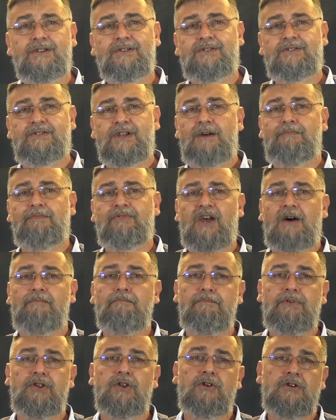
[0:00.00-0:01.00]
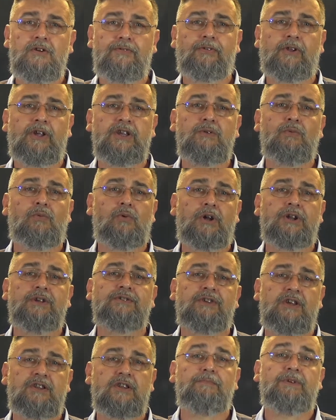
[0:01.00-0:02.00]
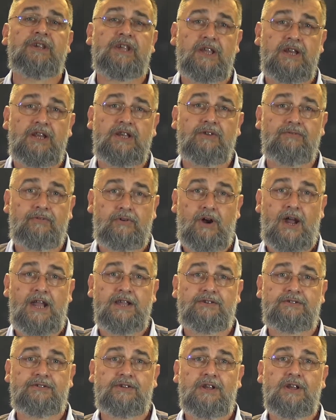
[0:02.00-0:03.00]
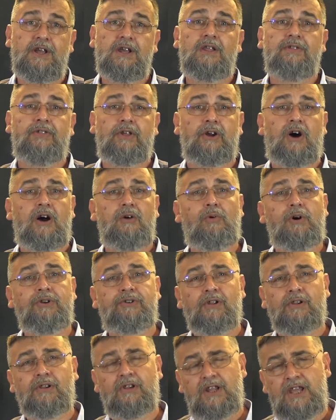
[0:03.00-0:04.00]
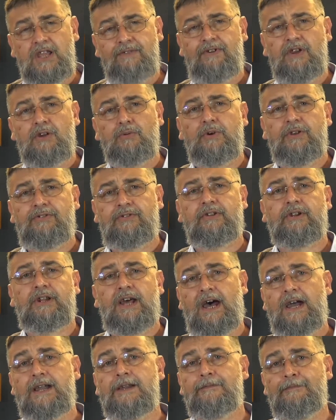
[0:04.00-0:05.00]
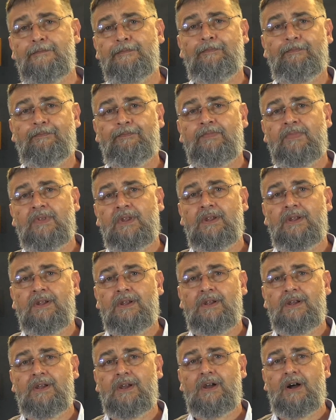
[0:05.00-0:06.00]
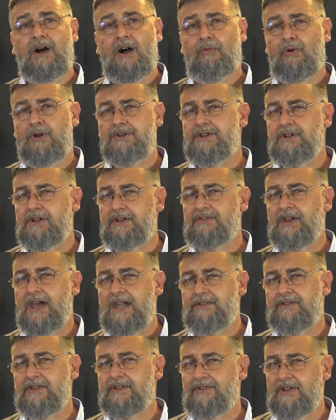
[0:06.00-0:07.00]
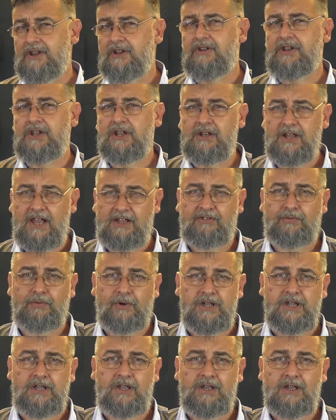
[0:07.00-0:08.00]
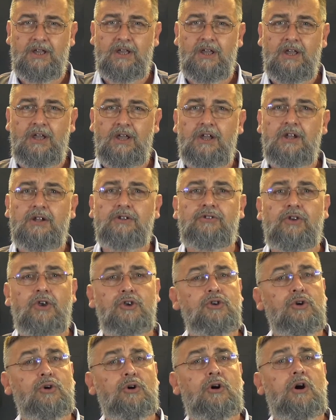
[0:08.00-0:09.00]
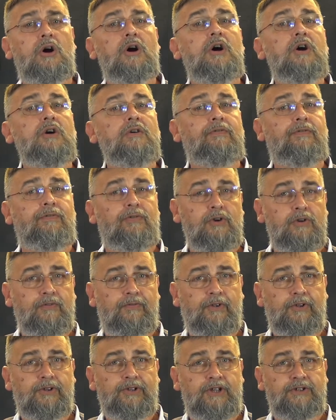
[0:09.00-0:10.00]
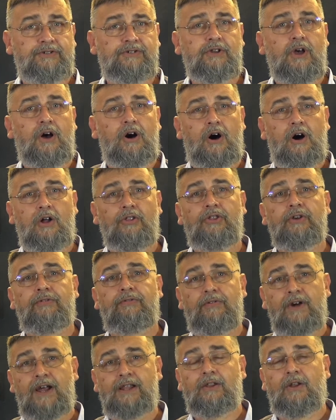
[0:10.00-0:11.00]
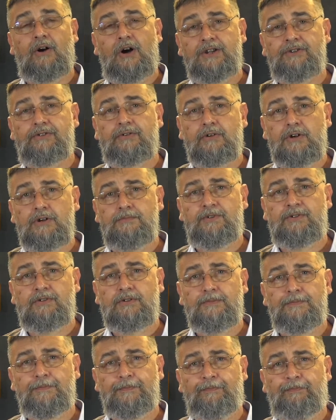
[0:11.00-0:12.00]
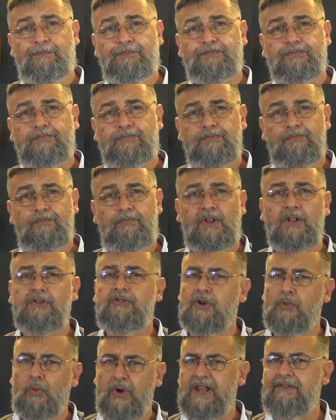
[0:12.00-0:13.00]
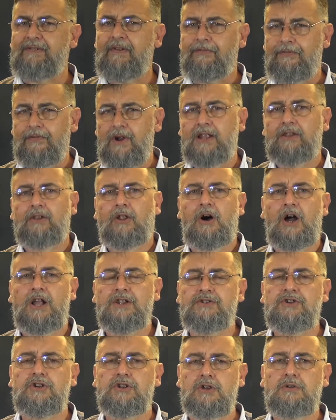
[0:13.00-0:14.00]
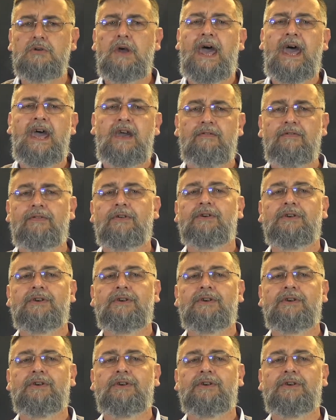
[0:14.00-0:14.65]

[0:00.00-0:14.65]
sums up beautifully what is at the beginning of grace that I want to leave you with today. I want you to take this into your next week, to your fruitfulness on the front lines groups, to whatever front lines you have